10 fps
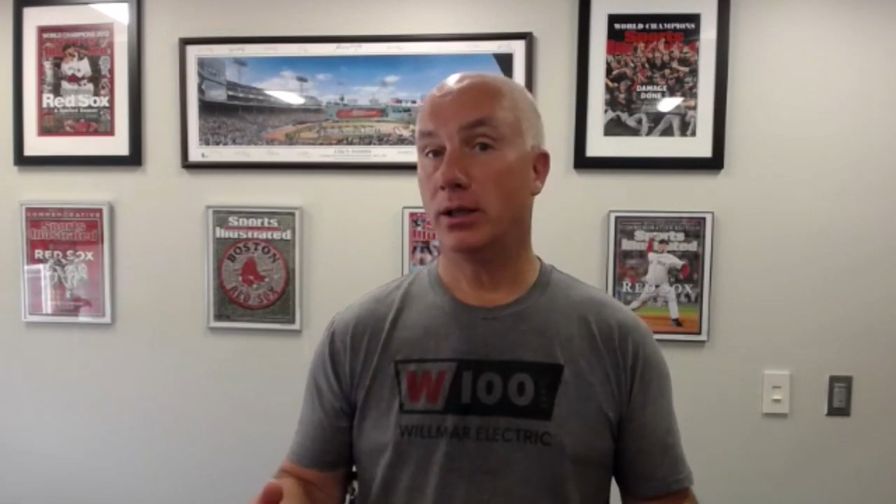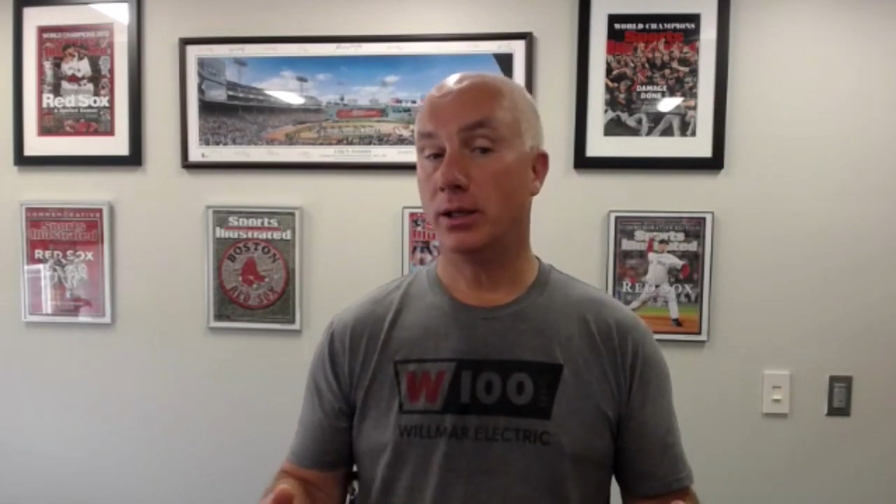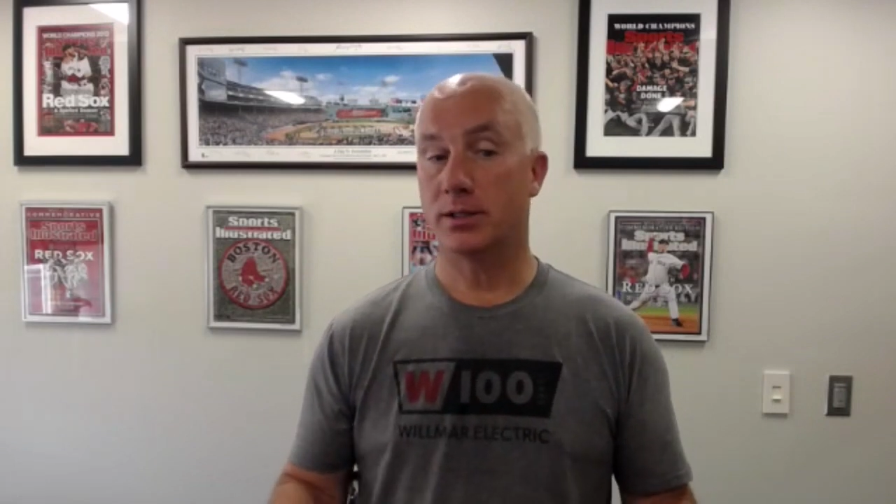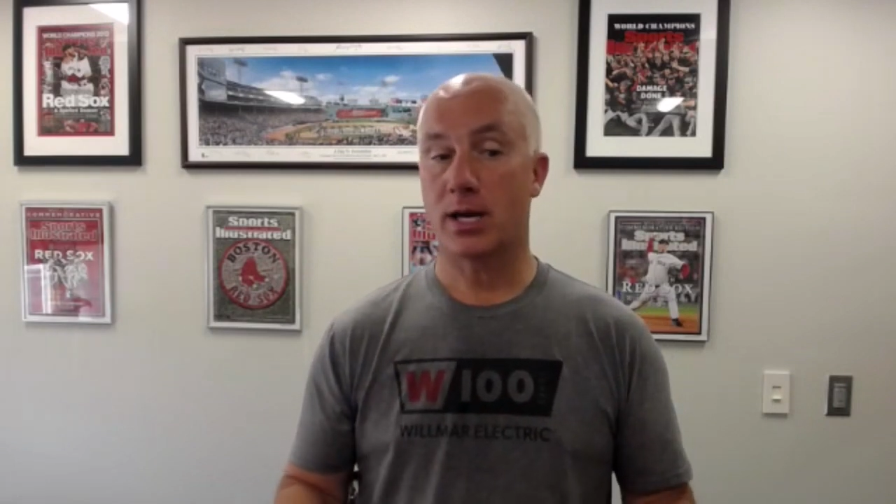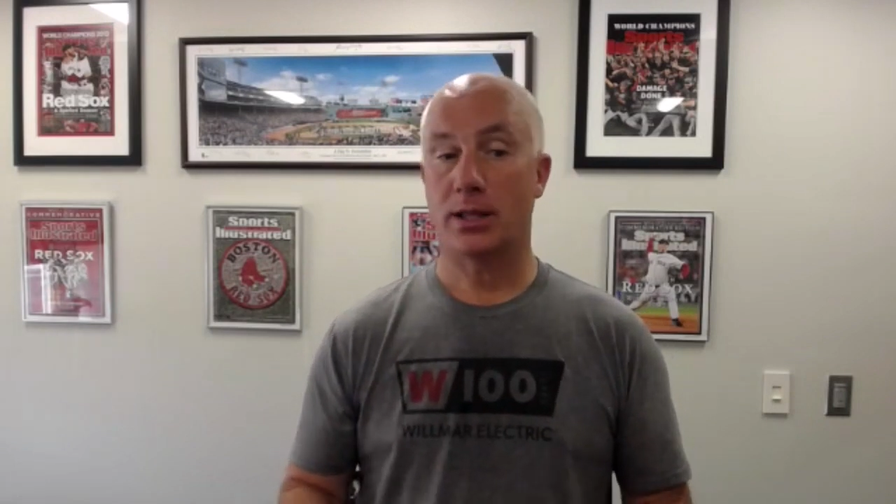
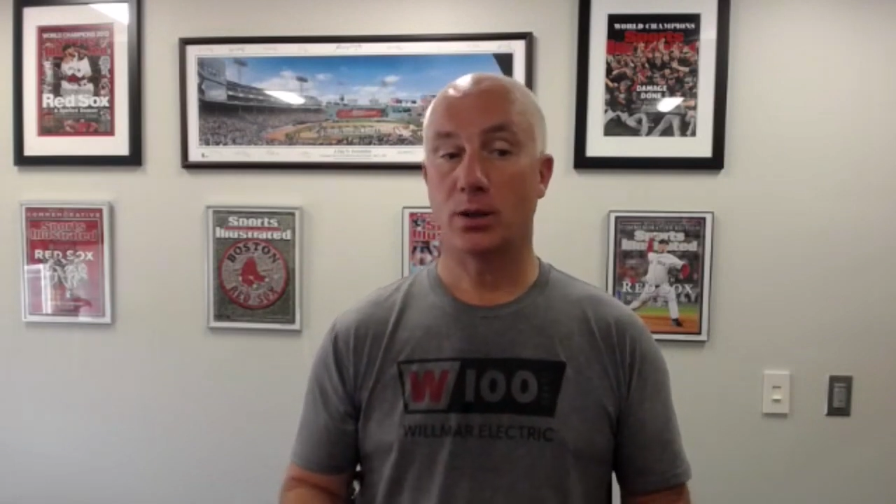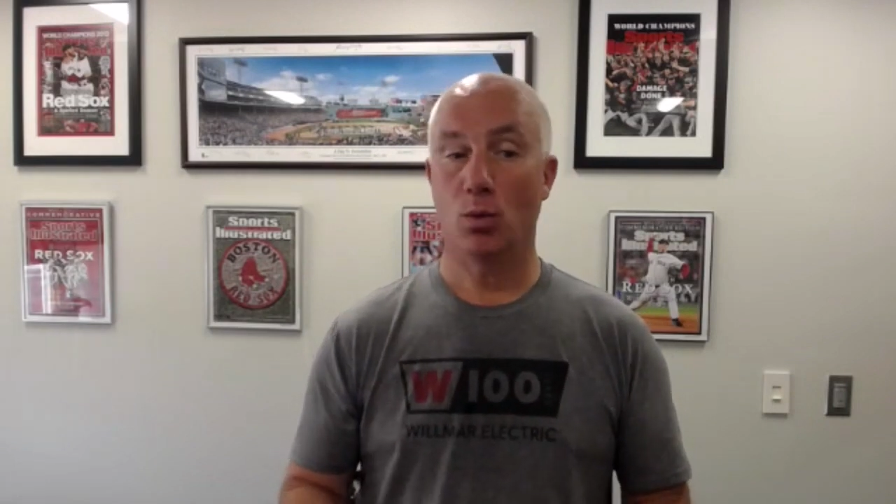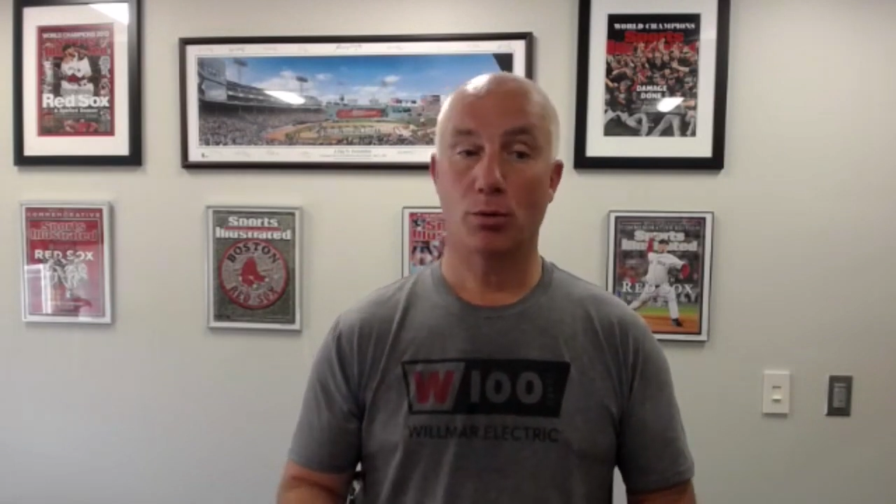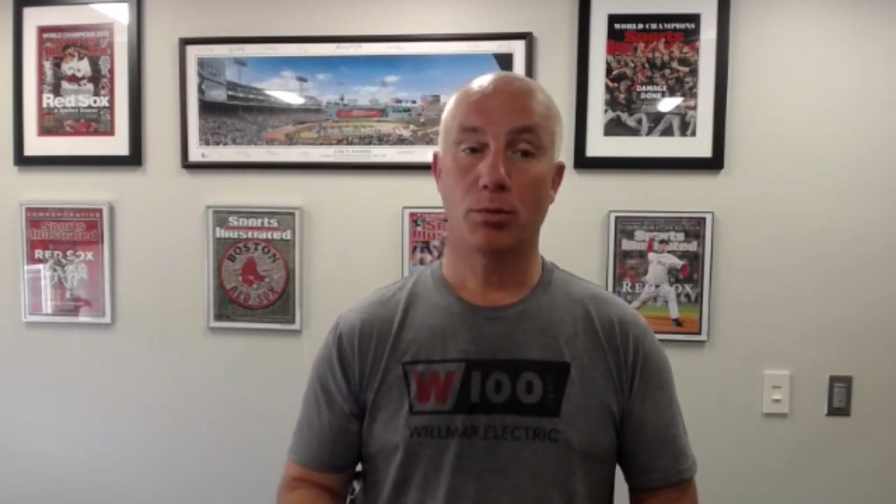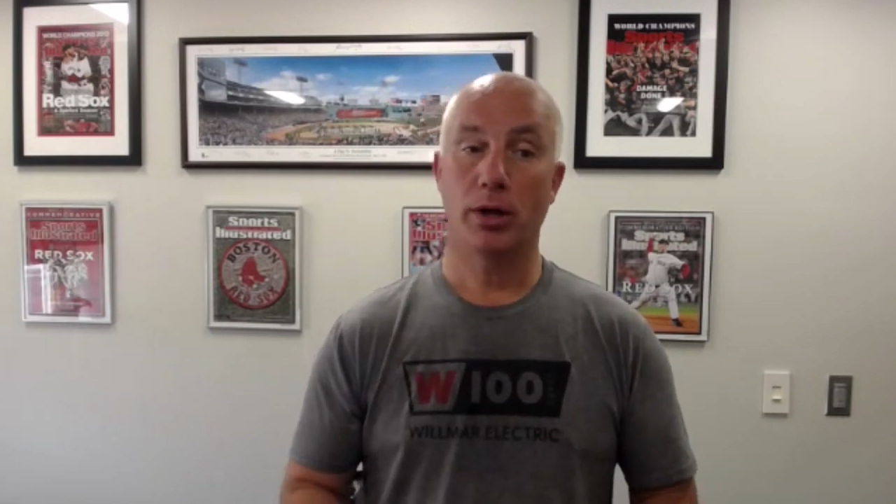inside the
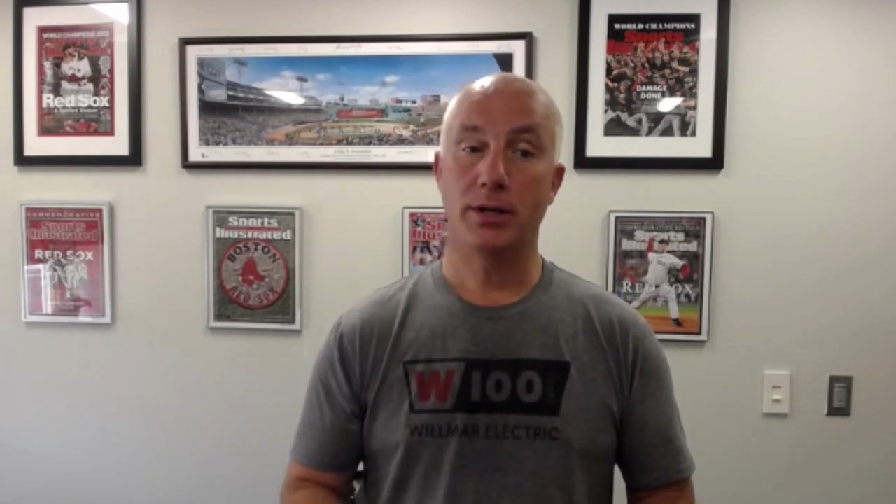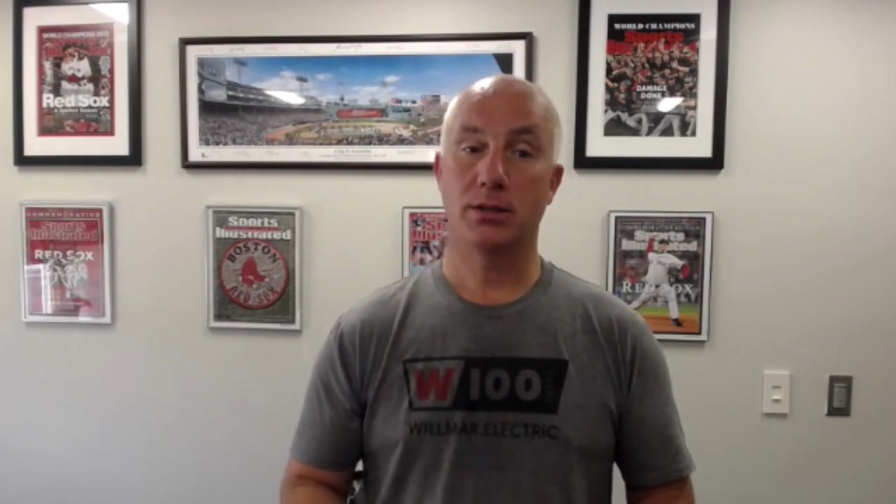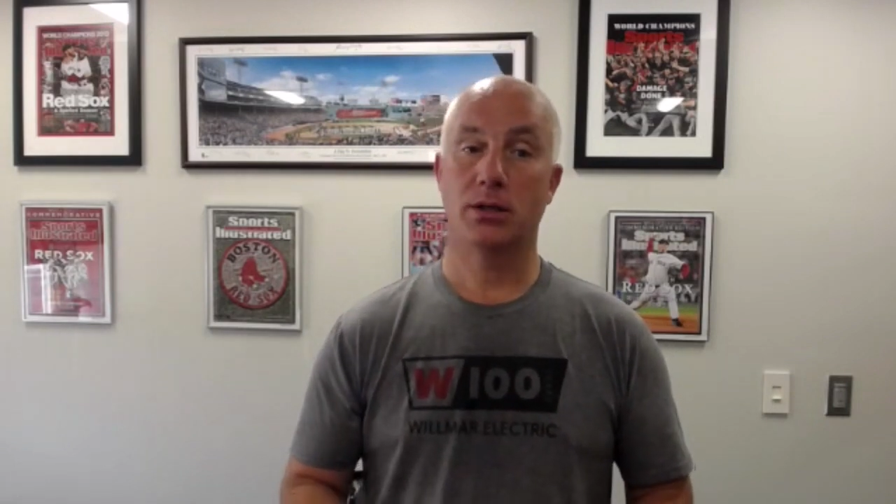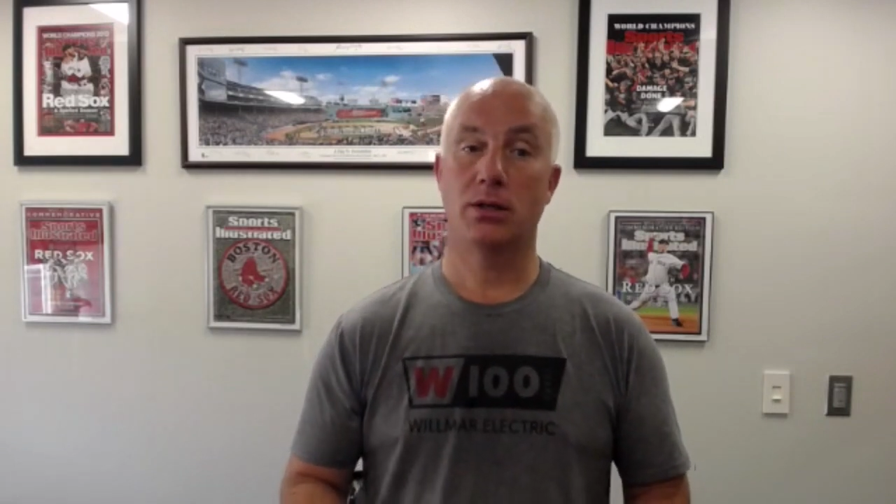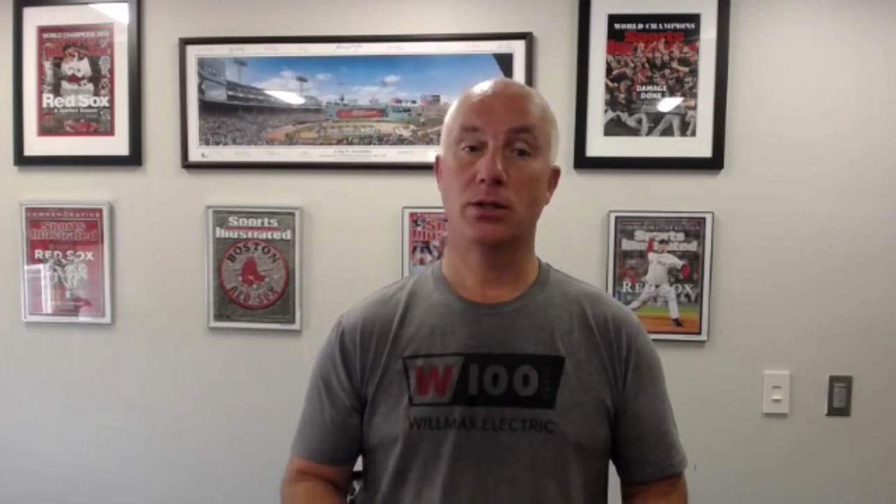
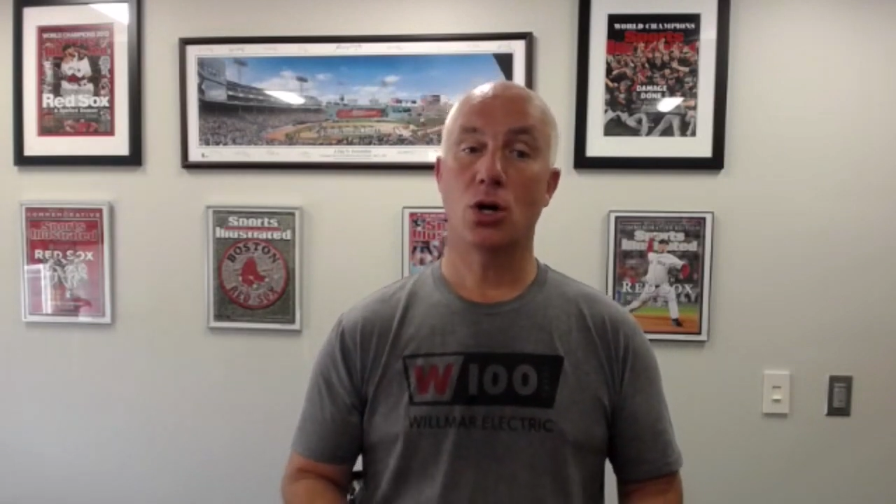workplace.